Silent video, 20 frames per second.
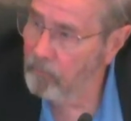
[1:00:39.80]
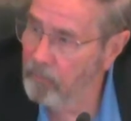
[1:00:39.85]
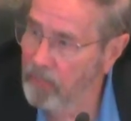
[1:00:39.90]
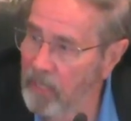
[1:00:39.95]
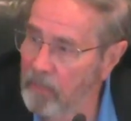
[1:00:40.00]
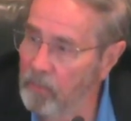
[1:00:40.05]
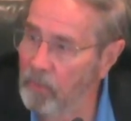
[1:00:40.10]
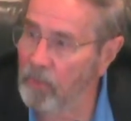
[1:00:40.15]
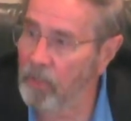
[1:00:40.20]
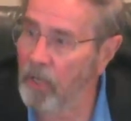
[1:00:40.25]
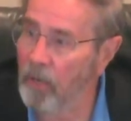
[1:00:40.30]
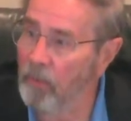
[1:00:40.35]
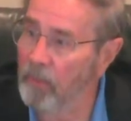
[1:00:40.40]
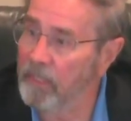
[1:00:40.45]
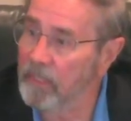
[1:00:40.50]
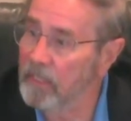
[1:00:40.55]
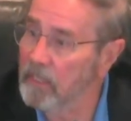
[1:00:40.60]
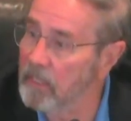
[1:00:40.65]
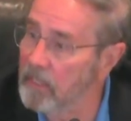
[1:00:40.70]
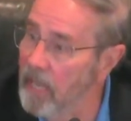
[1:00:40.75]
People
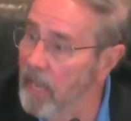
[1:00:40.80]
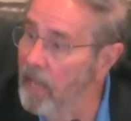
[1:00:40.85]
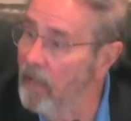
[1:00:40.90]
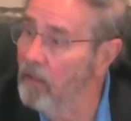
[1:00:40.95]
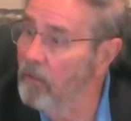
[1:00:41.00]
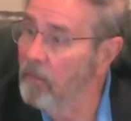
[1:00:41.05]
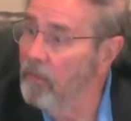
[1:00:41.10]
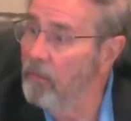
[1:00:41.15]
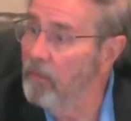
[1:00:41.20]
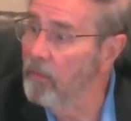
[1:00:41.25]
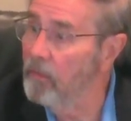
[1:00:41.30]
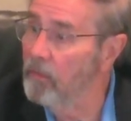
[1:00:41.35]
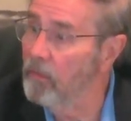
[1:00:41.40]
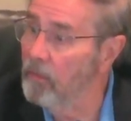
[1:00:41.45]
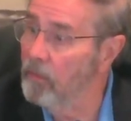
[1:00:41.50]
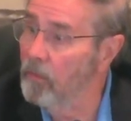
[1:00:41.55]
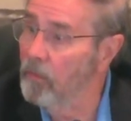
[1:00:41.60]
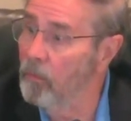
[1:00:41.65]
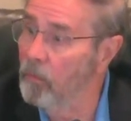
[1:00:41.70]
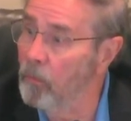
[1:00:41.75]
going south
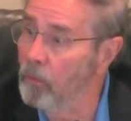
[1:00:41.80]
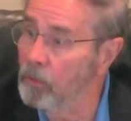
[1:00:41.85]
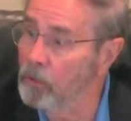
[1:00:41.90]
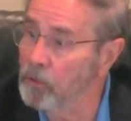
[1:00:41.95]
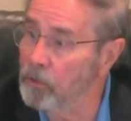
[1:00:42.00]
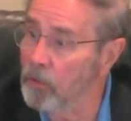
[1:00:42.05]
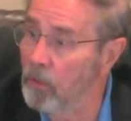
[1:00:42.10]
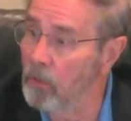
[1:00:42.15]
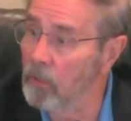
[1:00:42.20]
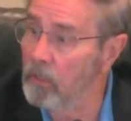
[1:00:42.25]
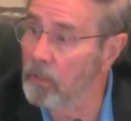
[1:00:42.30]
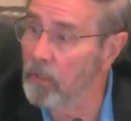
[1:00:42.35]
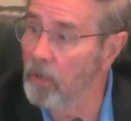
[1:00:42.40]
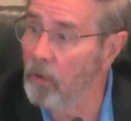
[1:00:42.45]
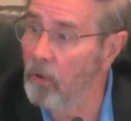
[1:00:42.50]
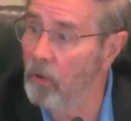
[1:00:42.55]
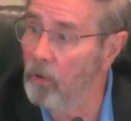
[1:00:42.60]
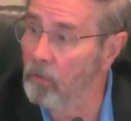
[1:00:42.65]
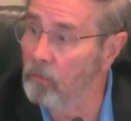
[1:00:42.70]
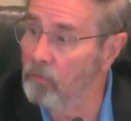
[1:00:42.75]
on Charlotte
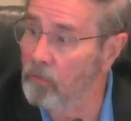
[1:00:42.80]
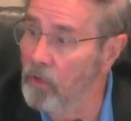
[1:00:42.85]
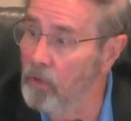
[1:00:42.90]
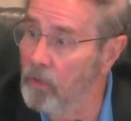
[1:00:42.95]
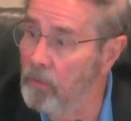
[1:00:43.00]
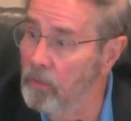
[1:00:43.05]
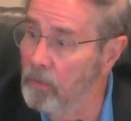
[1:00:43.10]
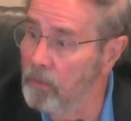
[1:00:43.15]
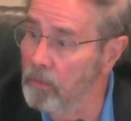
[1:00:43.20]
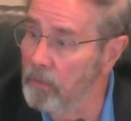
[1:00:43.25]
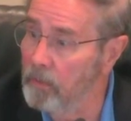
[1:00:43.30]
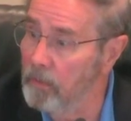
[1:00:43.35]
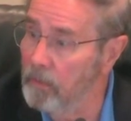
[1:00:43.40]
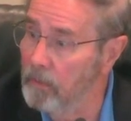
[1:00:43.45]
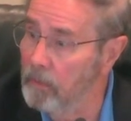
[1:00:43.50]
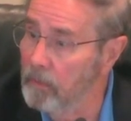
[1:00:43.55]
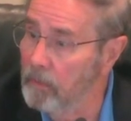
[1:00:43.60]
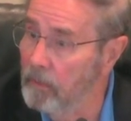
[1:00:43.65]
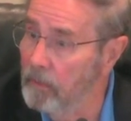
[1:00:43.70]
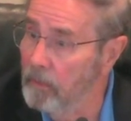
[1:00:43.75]
Hall Road,
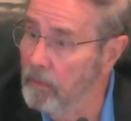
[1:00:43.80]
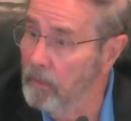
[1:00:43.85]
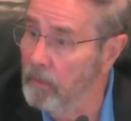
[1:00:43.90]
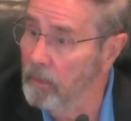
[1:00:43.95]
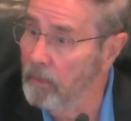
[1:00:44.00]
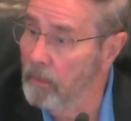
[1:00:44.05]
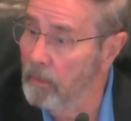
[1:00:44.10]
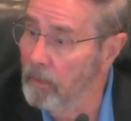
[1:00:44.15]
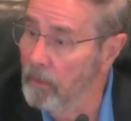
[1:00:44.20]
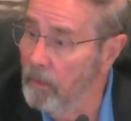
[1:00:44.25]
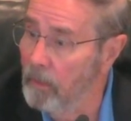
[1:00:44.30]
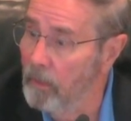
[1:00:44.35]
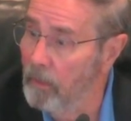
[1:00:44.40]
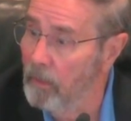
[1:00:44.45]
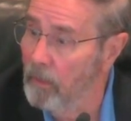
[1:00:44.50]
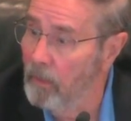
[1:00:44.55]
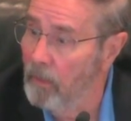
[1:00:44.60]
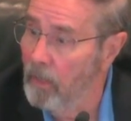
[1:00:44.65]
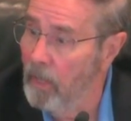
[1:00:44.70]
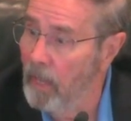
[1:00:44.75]

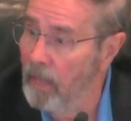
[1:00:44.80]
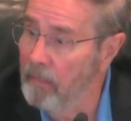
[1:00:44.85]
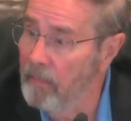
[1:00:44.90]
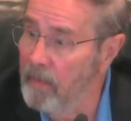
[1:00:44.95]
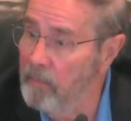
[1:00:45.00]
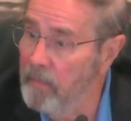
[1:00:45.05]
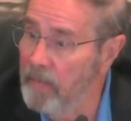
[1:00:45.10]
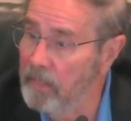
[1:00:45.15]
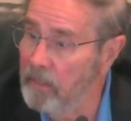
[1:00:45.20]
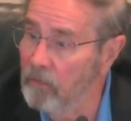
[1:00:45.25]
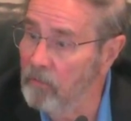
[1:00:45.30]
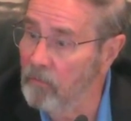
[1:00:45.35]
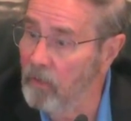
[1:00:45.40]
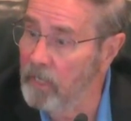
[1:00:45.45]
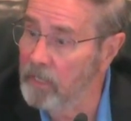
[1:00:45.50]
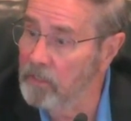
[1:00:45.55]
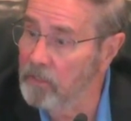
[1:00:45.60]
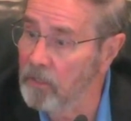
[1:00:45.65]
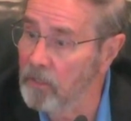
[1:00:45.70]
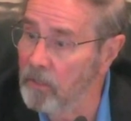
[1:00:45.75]
and they make a
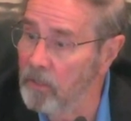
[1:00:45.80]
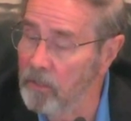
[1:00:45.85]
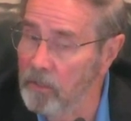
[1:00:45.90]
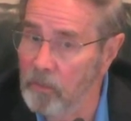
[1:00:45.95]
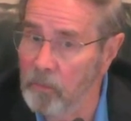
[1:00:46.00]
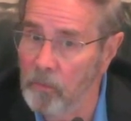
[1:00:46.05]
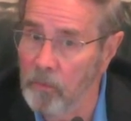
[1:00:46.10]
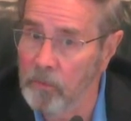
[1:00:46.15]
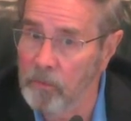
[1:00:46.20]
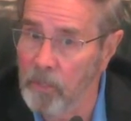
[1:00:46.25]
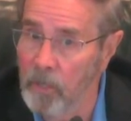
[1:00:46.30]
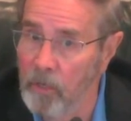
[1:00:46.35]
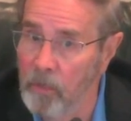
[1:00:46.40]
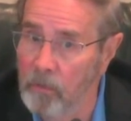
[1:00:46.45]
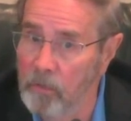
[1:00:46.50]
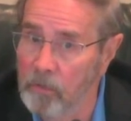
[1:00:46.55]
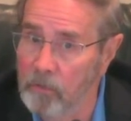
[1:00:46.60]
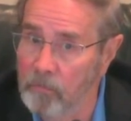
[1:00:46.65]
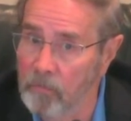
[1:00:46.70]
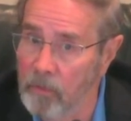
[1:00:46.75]
right turn onto
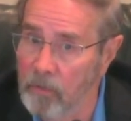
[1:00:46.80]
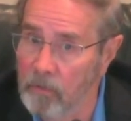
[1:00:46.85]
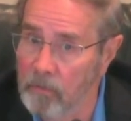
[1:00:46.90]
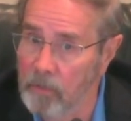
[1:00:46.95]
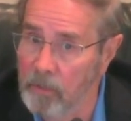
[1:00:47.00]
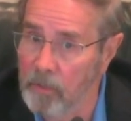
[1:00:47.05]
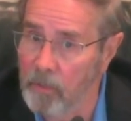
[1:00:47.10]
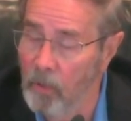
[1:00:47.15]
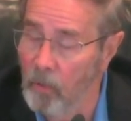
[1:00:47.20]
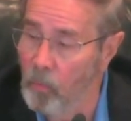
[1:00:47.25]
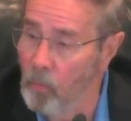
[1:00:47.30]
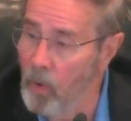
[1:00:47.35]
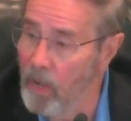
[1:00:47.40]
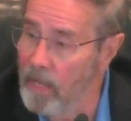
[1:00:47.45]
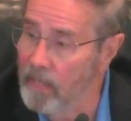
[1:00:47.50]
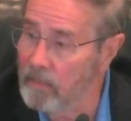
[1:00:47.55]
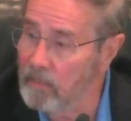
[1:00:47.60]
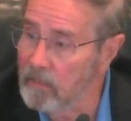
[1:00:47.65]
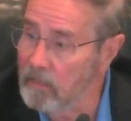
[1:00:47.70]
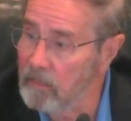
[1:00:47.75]
Oaks Road to go
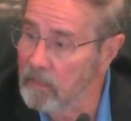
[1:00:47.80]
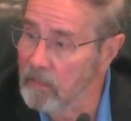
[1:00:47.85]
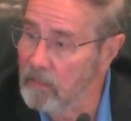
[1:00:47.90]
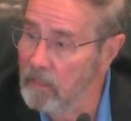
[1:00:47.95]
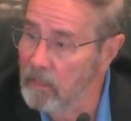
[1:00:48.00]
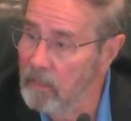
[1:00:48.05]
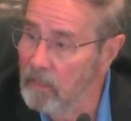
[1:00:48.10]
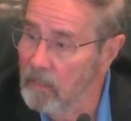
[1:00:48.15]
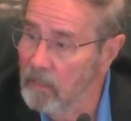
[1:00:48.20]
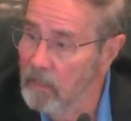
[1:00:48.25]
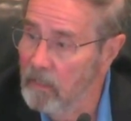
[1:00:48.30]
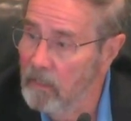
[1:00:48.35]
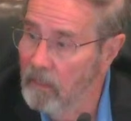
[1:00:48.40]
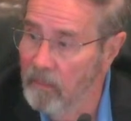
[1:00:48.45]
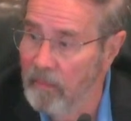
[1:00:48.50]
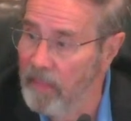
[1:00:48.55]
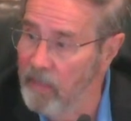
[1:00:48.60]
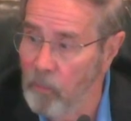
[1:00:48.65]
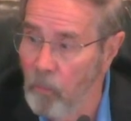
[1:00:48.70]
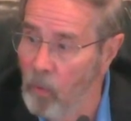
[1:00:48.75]
west,
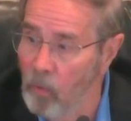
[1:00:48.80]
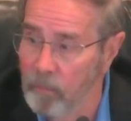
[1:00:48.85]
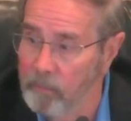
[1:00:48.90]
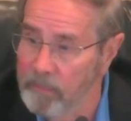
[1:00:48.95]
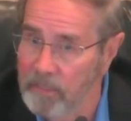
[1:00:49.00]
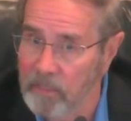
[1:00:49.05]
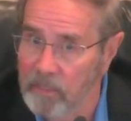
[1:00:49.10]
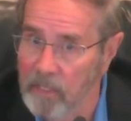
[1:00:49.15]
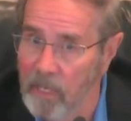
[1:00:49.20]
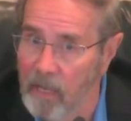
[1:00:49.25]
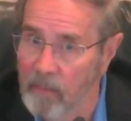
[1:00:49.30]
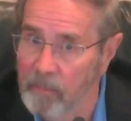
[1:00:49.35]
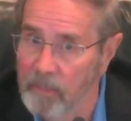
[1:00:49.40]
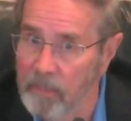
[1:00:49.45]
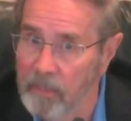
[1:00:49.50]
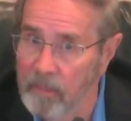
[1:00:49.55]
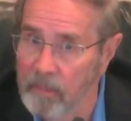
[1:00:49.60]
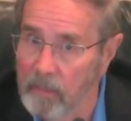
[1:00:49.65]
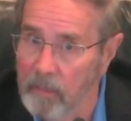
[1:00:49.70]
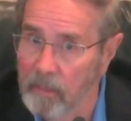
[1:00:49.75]
they won't be
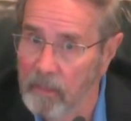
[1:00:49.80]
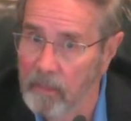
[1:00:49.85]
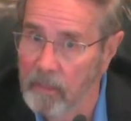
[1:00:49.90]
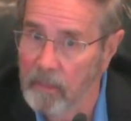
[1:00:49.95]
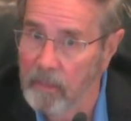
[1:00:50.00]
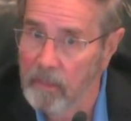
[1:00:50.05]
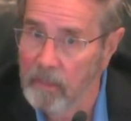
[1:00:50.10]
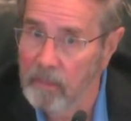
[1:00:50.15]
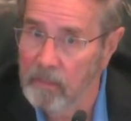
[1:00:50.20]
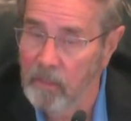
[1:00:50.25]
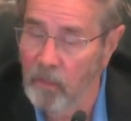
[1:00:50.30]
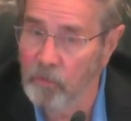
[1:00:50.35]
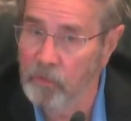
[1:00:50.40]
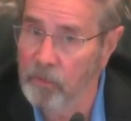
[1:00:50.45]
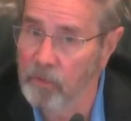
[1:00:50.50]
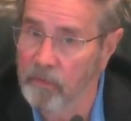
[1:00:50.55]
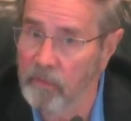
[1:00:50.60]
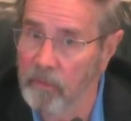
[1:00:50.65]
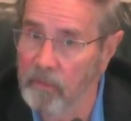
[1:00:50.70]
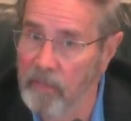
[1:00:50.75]
stopping. Don't
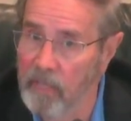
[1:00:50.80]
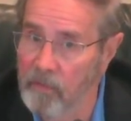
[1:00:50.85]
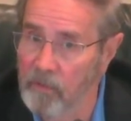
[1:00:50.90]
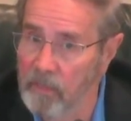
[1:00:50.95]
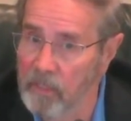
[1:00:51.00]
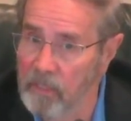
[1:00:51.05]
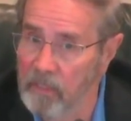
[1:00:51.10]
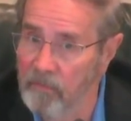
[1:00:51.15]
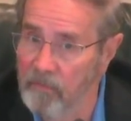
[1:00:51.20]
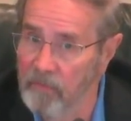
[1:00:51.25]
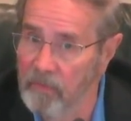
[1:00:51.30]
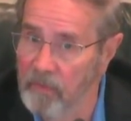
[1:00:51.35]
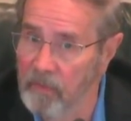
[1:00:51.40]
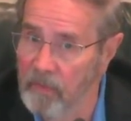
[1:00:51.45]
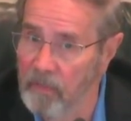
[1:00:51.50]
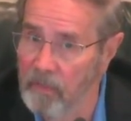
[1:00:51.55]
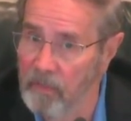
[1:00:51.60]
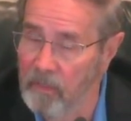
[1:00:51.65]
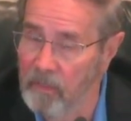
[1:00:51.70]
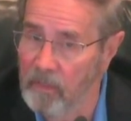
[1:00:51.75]
you think that'll give
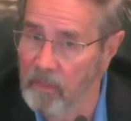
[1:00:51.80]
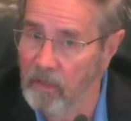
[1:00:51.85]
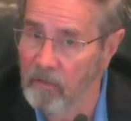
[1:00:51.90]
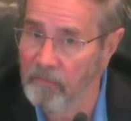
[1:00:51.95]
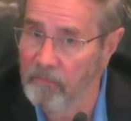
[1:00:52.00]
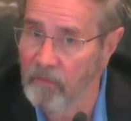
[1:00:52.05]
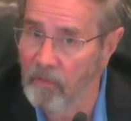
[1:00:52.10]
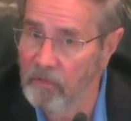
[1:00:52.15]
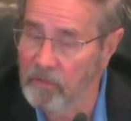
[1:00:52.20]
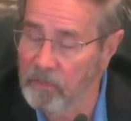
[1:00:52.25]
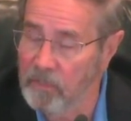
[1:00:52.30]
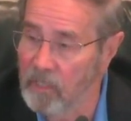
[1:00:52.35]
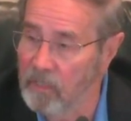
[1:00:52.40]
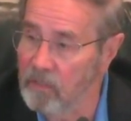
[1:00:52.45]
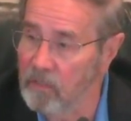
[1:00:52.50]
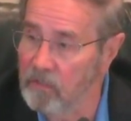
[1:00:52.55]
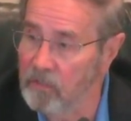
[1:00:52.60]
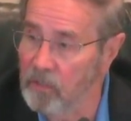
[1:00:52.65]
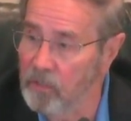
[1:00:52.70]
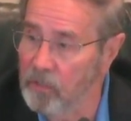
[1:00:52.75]
a false
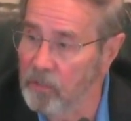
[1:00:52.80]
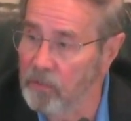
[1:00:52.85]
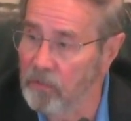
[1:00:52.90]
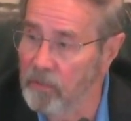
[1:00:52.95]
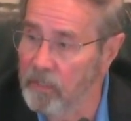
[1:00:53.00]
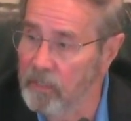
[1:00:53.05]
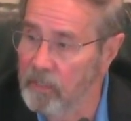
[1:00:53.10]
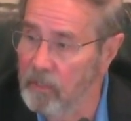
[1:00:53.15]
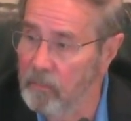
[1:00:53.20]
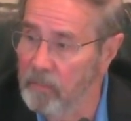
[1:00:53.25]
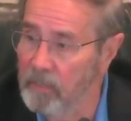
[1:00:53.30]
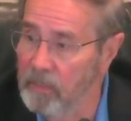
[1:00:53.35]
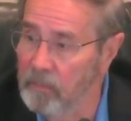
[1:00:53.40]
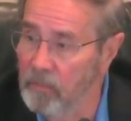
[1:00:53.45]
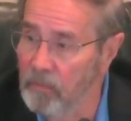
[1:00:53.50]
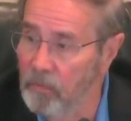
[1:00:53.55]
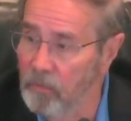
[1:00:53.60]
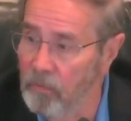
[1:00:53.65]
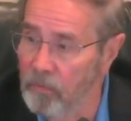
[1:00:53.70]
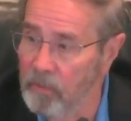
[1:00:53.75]
sense of security to
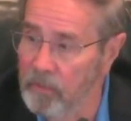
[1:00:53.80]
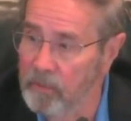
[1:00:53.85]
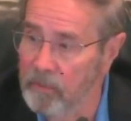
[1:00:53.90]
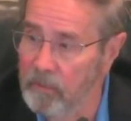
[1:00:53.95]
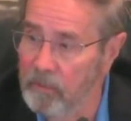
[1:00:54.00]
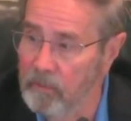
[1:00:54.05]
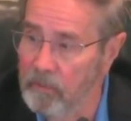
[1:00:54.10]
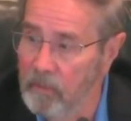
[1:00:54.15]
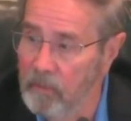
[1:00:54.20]
people on